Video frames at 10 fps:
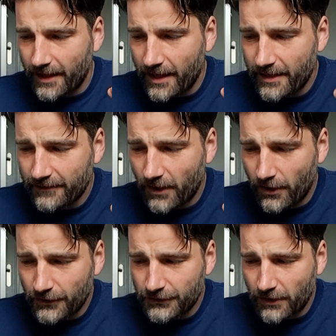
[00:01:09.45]
And
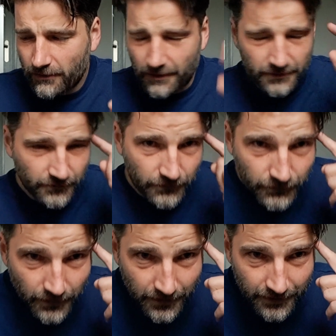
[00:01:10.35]
also,
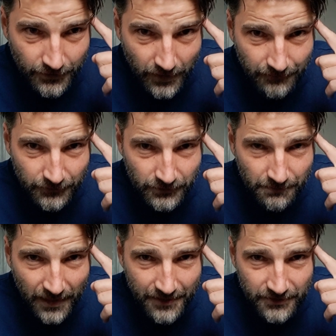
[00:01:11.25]
you have to
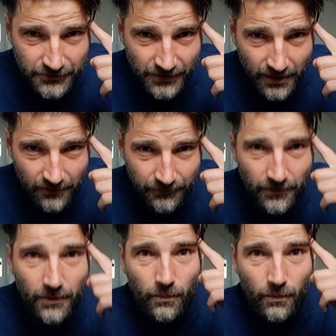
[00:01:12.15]
remind yourself,